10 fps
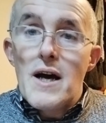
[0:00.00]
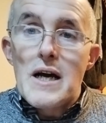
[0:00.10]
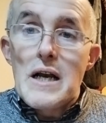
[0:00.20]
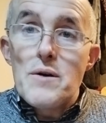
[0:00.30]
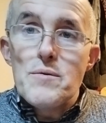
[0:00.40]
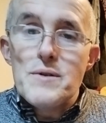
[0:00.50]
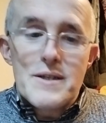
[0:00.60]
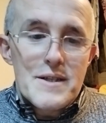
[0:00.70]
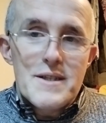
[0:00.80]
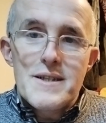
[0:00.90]
glued
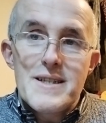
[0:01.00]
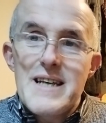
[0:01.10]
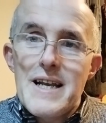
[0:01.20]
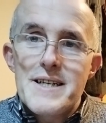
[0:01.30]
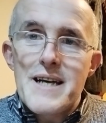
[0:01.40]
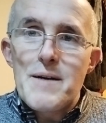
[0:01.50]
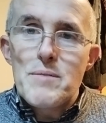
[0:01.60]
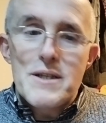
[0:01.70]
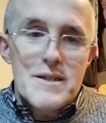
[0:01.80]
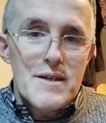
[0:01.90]
and
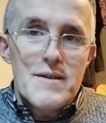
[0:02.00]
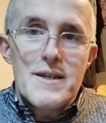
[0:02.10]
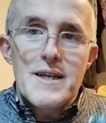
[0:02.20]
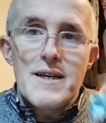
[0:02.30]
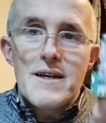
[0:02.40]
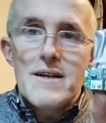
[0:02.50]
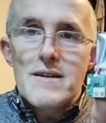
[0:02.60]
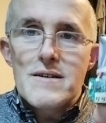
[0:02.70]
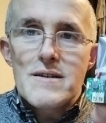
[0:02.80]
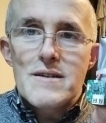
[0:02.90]
sellotaped to the
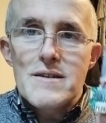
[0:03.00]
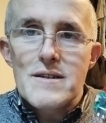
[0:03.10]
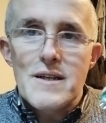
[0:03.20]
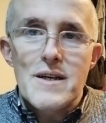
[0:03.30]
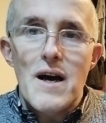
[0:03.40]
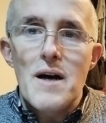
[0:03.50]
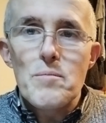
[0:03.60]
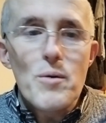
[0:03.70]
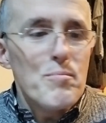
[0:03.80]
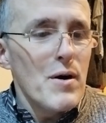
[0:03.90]

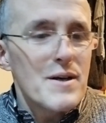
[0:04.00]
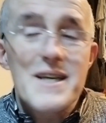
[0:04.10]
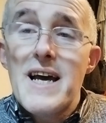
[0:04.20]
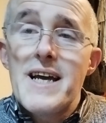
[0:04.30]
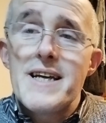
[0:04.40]
cardboard box.